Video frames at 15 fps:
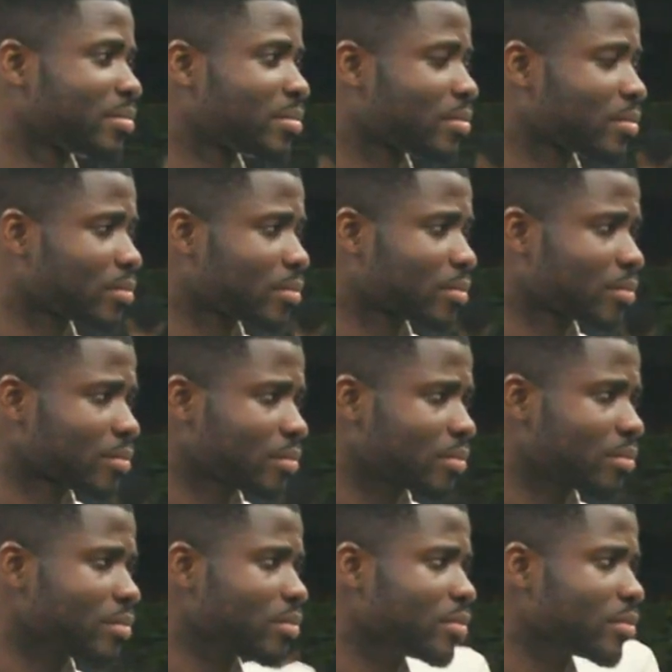
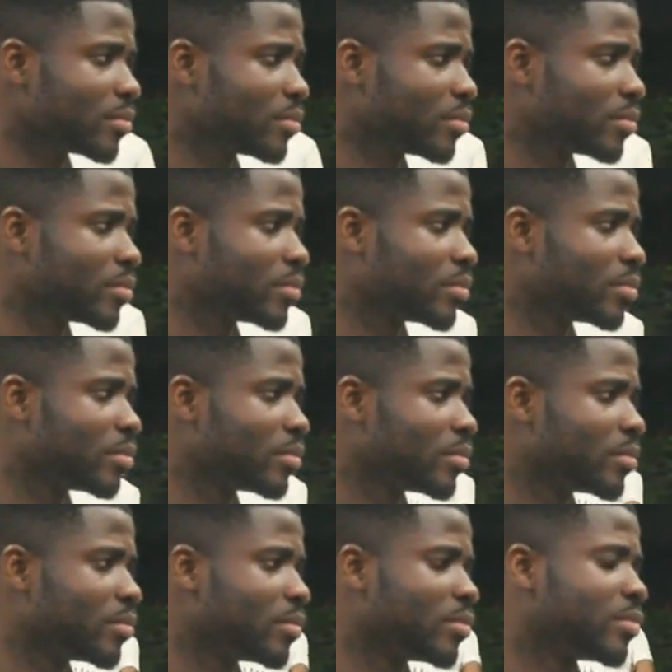
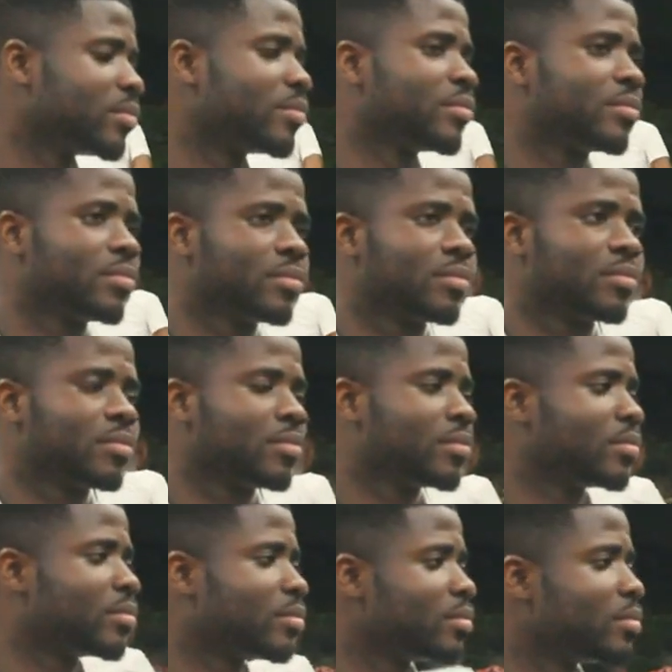
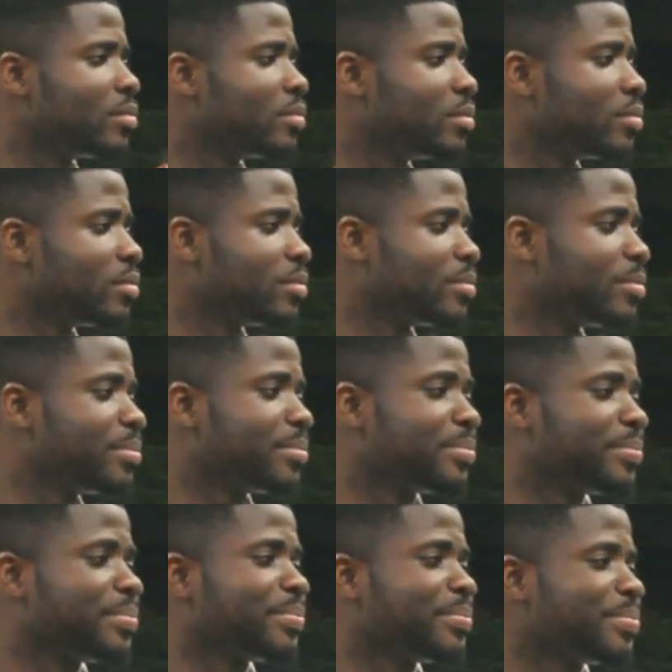
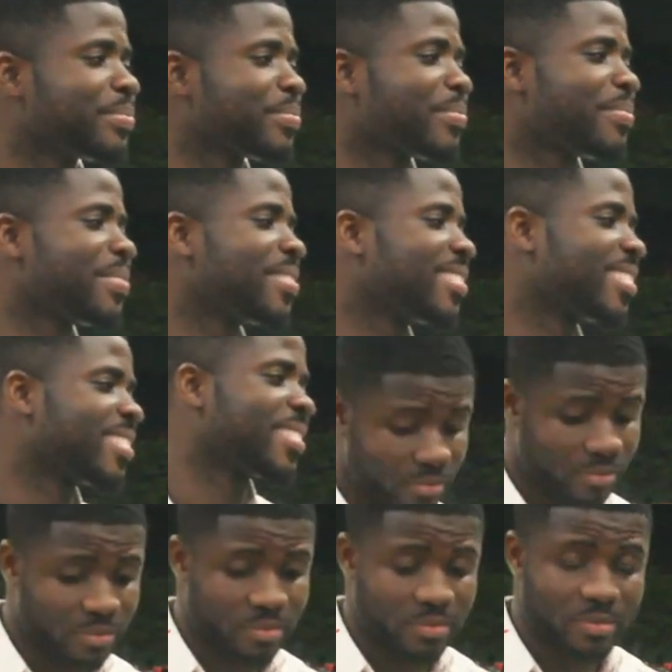
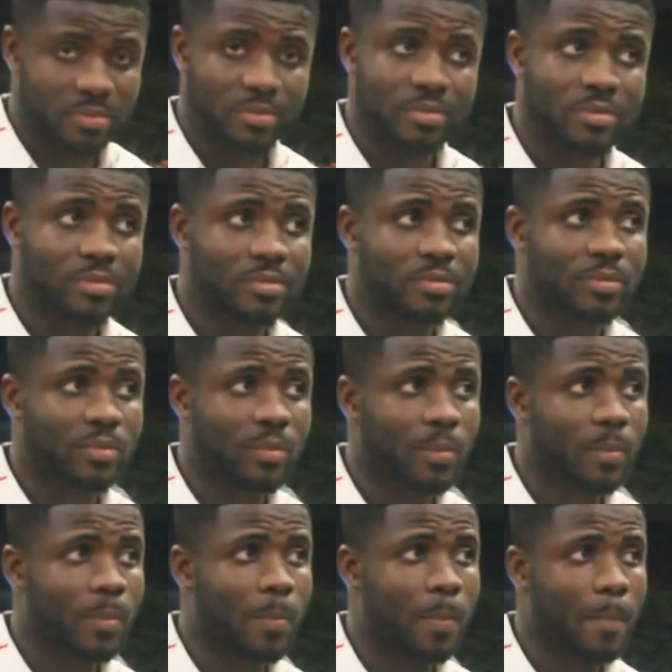
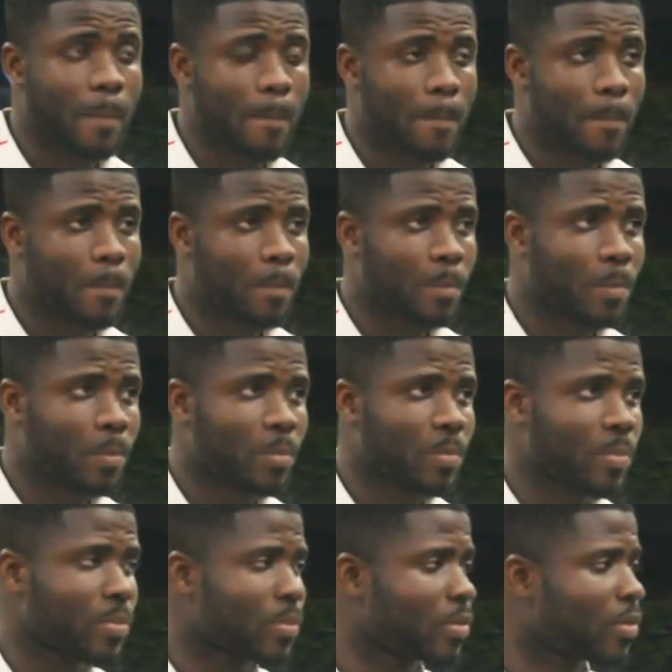[no speech]